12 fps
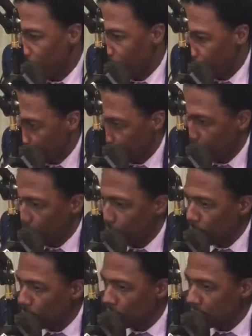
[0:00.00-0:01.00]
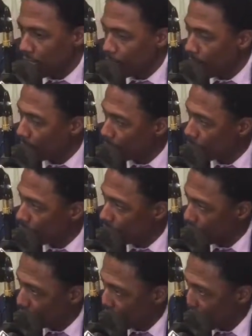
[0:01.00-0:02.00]
other young people the same
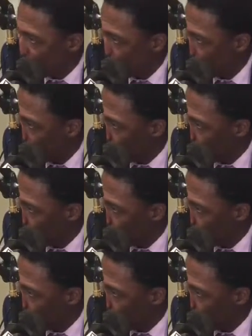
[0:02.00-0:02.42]
opportunities that I had.